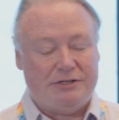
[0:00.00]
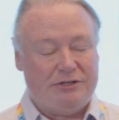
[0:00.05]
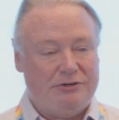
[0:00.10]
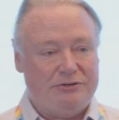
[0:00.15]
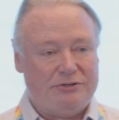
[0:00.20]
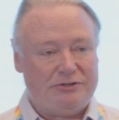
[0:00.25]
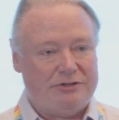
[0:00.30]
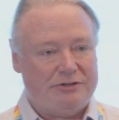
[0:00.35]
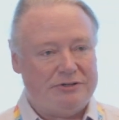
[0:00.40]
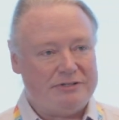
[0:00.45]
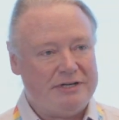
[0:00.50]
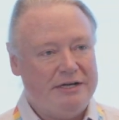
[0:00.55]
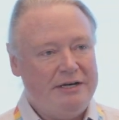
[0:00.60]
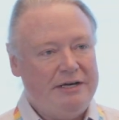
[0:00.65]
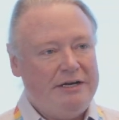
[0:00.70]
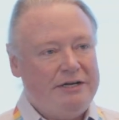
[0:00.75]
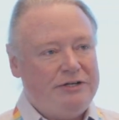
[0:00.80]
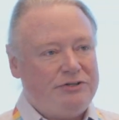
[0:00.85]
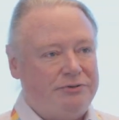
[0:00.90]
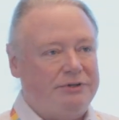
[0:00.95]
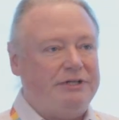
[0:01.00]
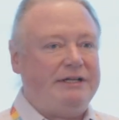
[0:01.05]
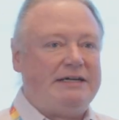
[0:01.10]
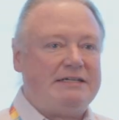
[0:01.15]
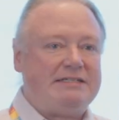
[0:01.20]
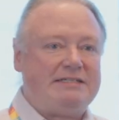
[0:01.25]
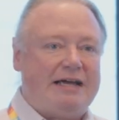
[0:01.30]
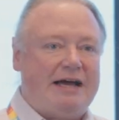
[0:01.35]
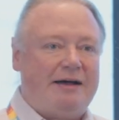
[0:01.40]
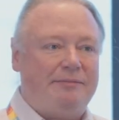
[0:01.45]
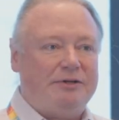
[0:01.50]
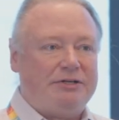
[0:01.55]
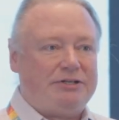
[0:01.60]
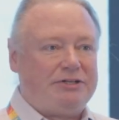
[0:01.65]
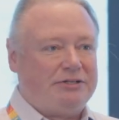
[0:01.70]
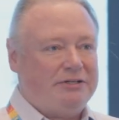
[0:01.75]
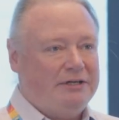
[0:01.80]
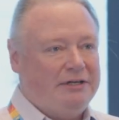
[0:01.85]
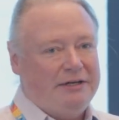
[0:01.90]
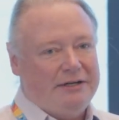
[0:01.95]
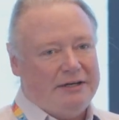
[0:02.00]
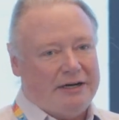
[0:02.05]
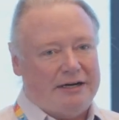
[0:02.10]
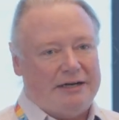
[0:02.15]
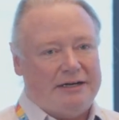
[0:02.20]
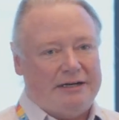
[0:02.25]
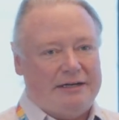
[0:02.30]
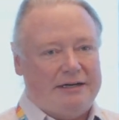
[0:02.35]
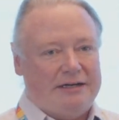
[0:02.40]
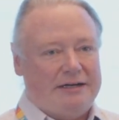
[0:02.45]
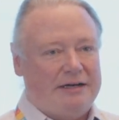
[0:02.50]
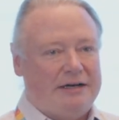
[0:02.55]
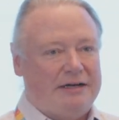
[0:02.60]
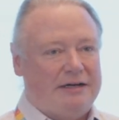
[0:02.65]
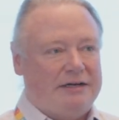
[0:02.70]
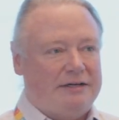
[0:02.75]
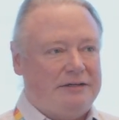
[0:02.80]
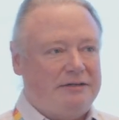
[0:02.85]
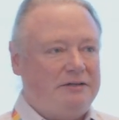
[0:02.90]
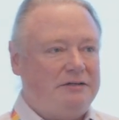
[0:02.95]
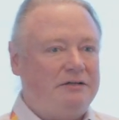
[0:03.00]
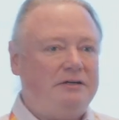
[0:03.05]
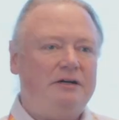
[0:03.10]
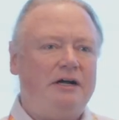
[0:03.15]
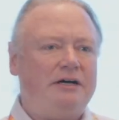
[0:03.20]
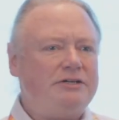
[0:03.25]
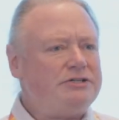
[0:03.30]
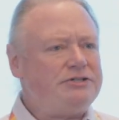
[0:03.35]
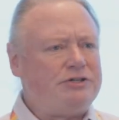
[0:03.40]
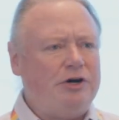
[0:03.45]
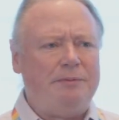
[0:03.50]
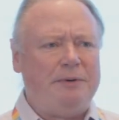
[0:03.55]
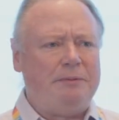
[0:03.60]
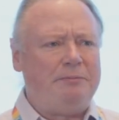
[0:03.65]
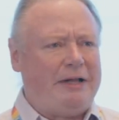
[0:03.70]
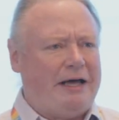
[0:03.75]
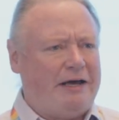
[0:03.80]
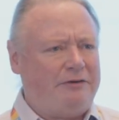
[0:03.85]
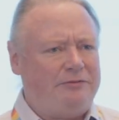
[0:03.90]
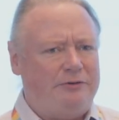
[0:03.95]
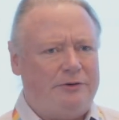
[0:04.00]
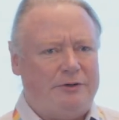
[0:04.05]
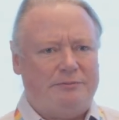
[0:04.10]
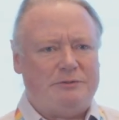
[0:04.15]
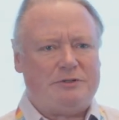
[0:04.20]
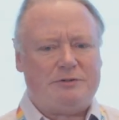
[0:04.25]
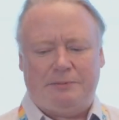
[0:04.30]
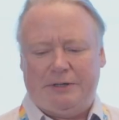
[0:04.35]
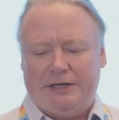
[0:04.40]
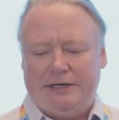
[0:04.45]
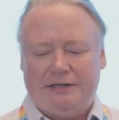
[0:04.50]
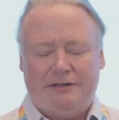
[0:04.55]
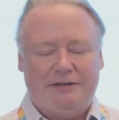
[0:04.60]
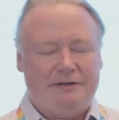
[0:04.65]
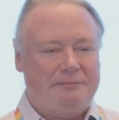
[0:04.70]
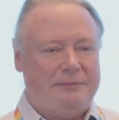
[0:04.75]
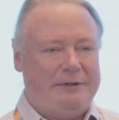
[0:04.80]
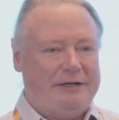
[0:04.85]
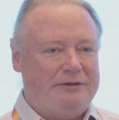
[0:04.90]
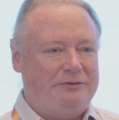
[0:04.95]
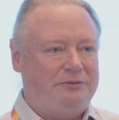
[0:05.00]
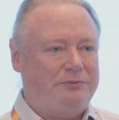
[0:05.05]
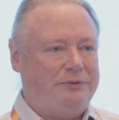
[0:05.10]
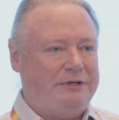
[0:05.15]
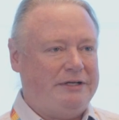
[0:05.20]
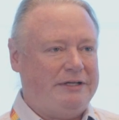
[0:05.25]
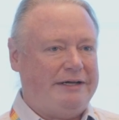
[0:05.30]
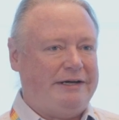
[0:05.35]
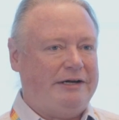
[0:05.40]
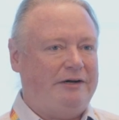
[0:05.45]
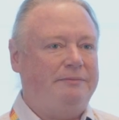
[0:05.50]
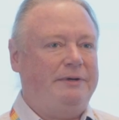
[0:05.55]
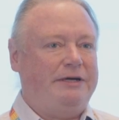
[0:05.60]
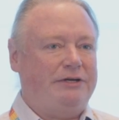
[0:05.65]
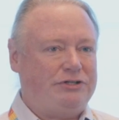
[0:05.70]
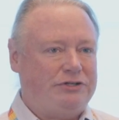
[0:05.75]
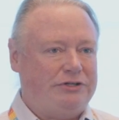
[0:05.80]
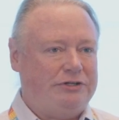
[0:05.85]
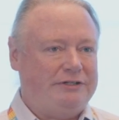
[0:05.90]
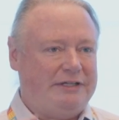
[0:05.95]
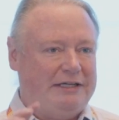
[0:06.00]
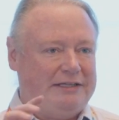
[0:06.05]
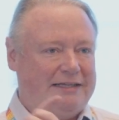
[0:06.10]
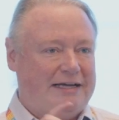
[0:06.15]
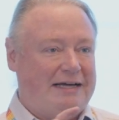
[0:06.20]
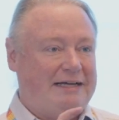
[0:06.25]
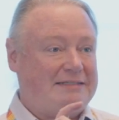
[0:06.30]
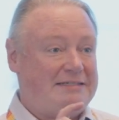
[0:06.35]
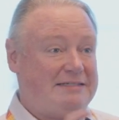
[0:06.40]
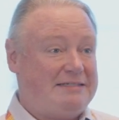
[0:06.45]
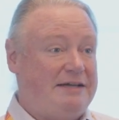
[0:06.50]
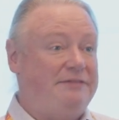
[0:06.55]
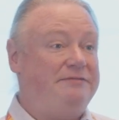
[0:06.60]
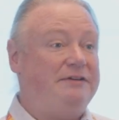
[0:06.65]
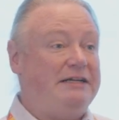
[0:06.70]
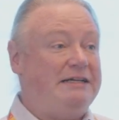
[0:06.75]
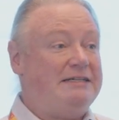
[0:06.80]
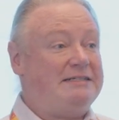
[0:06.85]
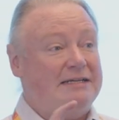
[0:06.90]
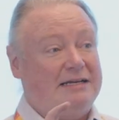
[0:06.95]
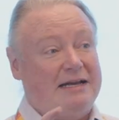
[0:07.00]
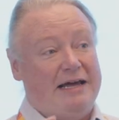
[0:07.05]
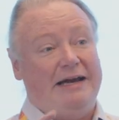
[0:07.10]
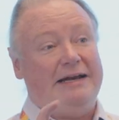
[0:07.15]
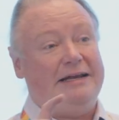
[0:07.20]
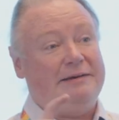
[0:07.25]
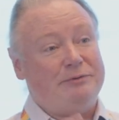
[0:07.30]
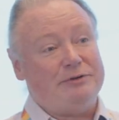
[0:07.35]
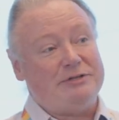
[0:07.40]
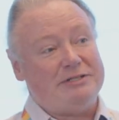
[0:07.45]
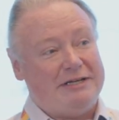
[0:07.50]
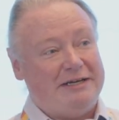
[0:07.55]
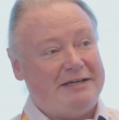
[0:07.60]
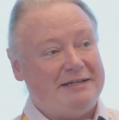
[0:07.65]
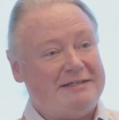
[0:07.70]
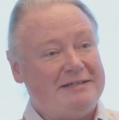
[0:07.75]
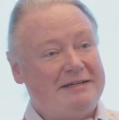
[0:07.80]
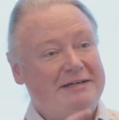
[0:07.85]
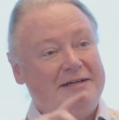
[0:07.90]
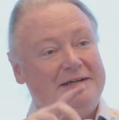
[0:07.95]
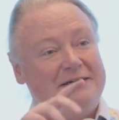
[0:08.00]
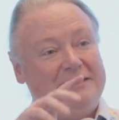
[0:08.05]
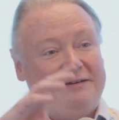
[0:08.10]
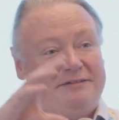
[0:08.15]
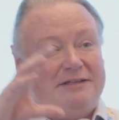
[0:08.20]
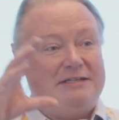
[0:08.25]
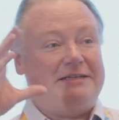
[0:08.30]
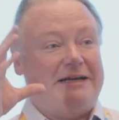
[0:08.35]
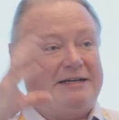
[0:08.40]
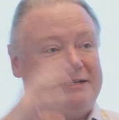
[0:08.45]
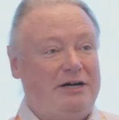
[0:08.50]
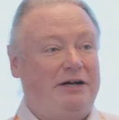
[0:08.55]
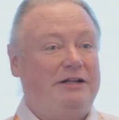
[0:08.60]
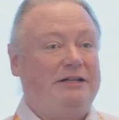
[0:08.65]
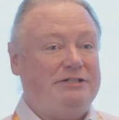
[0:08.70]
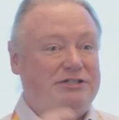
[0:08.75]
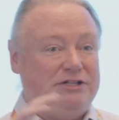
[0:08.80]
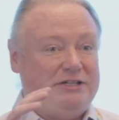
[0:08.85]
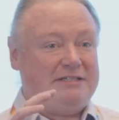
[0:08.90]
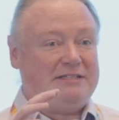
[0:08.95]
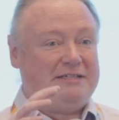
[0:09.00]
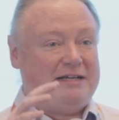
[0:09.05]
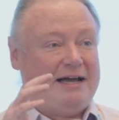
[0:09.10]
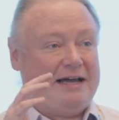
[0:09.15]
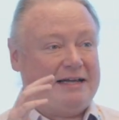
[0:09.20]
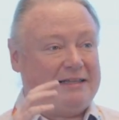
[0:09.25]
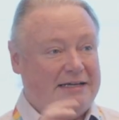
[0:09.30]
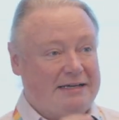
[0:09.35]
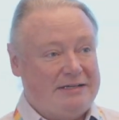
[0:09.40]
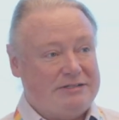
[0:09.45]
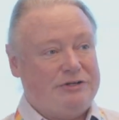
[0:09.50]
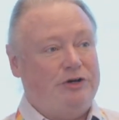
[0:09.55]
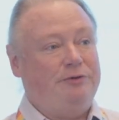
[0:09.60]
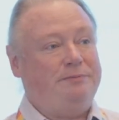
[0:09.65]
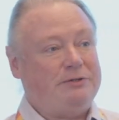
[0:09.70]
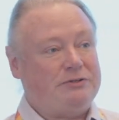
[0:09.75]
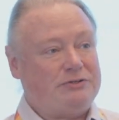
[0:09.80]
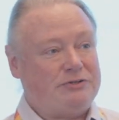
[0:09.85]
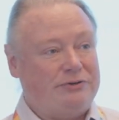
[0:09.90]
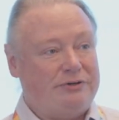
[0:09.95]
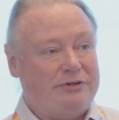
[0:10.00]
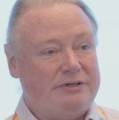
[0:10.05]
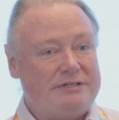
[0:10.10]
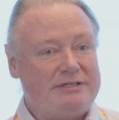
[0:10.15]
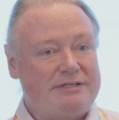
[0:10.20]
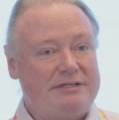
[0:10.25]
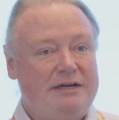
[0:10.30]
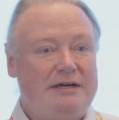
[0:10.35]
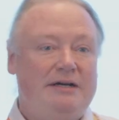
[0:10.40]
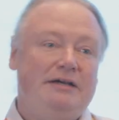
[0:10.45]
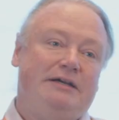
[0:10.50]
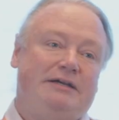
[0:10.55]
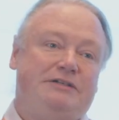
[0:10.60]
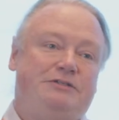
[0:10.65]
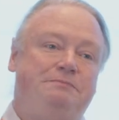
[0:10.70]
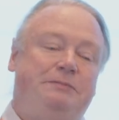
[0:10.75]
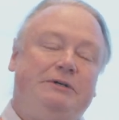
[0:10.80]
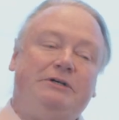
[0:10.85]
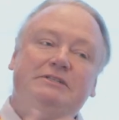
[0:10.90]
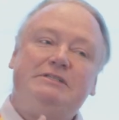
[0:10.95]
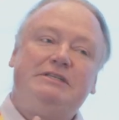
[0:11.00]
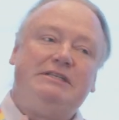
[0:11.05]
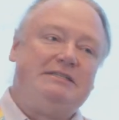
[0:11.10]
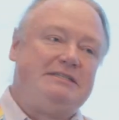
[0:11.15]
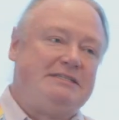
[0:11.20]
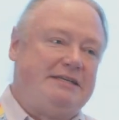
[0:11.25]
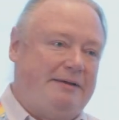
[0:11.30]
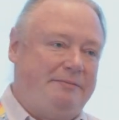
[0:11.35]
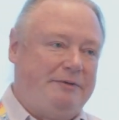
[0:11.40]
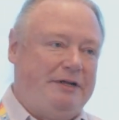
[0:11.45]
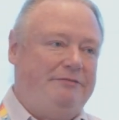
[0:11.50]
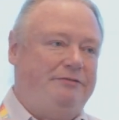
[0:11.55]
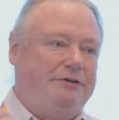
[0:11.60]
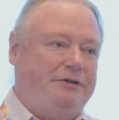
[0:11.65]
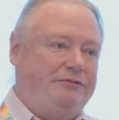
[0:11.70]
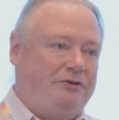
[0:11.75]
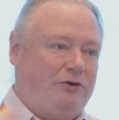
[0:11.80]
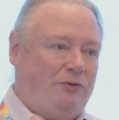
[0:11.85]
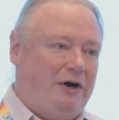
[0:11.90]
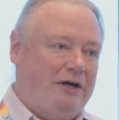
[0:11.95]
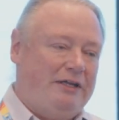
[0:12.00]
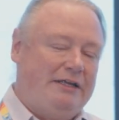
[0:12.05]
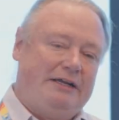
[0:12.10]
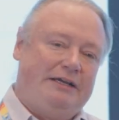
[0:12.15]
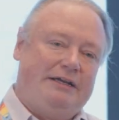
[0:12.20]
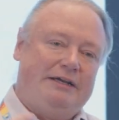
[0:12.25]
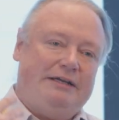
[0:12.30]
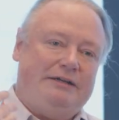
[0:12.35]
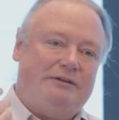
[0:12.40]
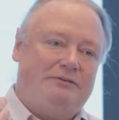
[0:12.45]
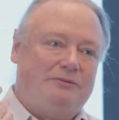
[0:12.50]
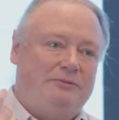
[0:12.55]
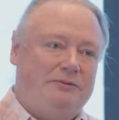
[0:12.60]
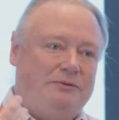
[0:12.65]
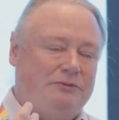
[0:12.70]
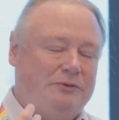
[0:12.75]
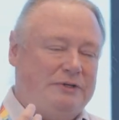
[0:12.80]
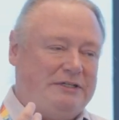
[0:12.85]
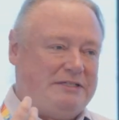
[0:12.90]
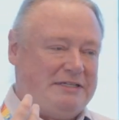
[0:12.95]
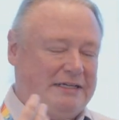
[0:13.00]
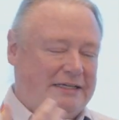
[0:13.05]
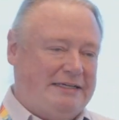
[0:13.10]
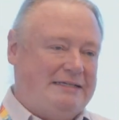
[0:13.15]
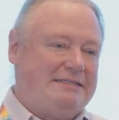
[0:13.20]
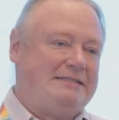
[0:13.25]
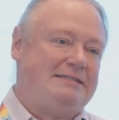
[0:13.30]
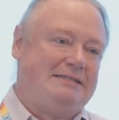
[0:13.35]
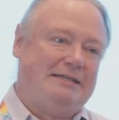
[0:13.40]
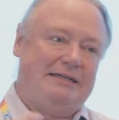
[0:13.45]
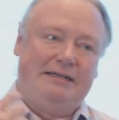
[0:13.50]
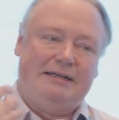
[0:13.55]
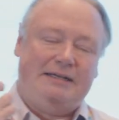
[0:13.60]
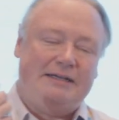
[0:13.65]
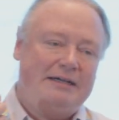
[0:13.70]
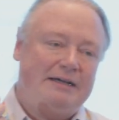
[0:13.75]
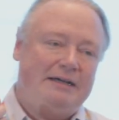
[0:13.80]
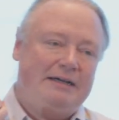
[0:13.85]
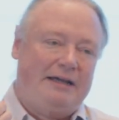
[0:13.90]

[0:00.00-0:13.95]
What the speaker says: and users to really establish not just open platforms, but really help make sure that 70 to 90% of the technology stack that is open source is built to the same level of quality, resiliency,